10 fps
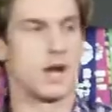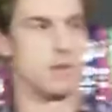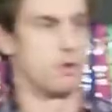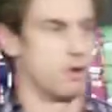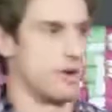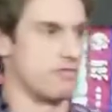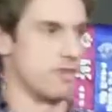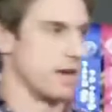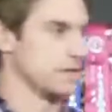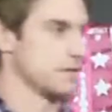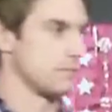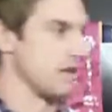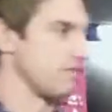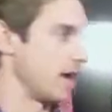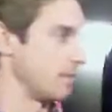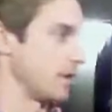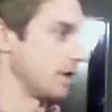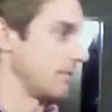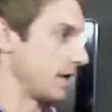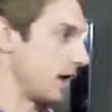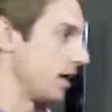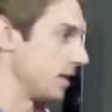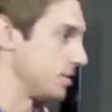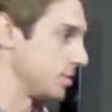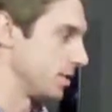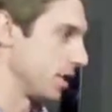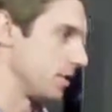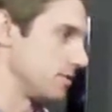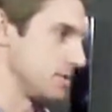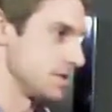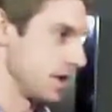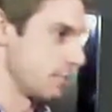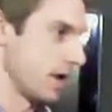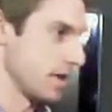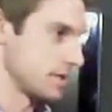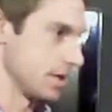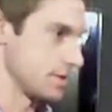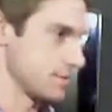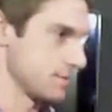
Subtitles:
I employed my friends, my family, and my colleagues who had gone through the same process.